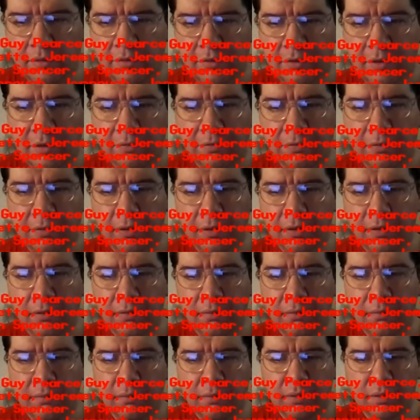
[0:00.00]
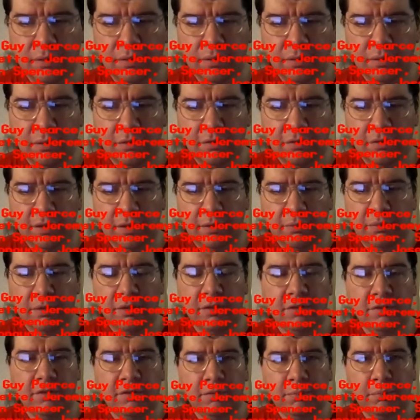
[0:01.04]
Stephen
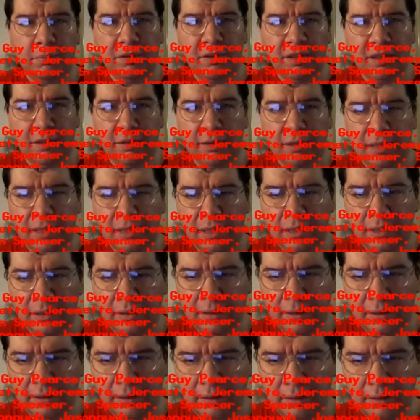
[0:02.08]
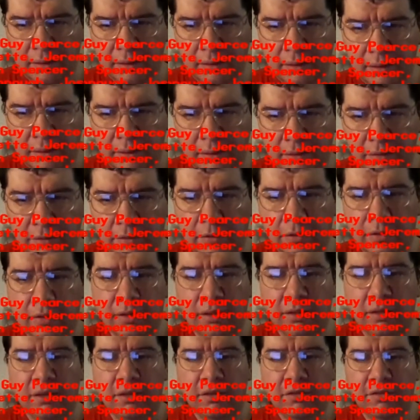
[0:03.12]

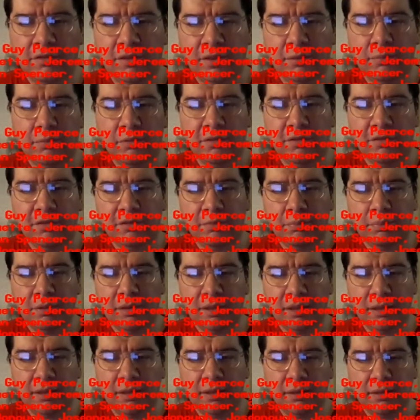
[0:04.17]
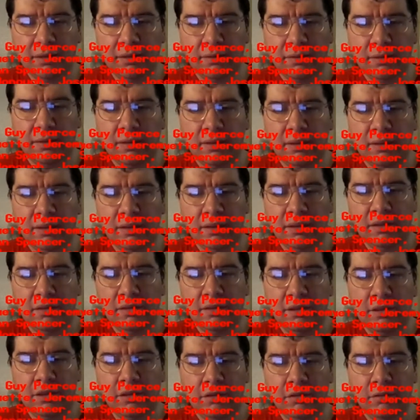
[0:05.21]
Spinella,
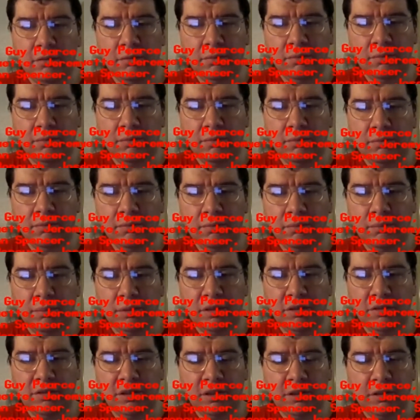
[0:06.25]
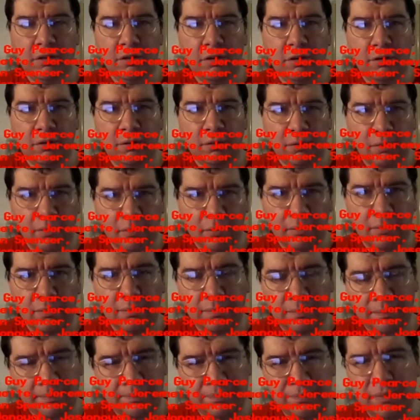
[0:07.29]
Neal McDonough.
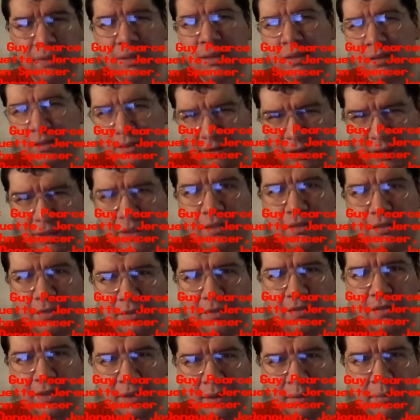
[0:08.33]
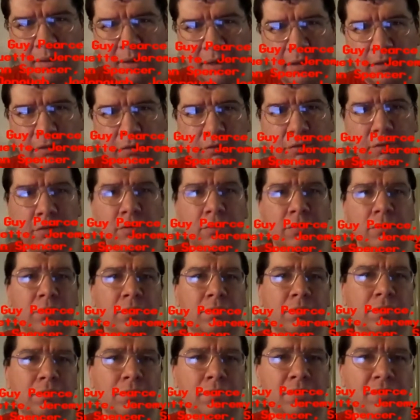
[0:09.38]
Yes, the same
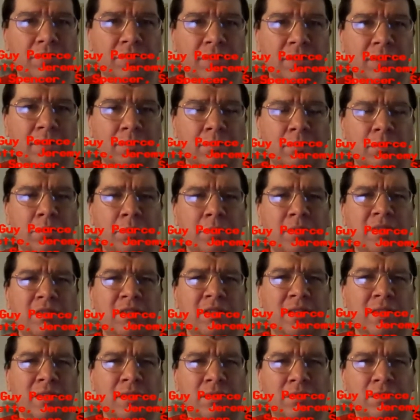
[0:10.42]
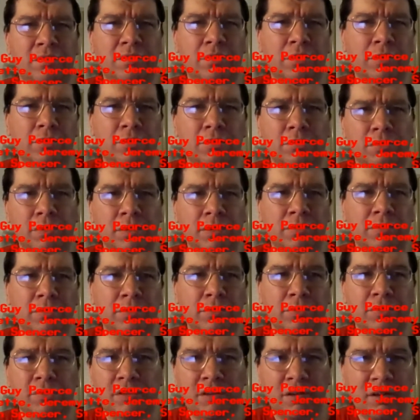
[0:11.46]
actor who was in movies like Star Trek
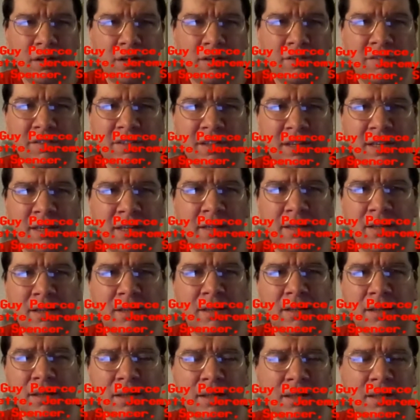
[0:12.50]
First Contact,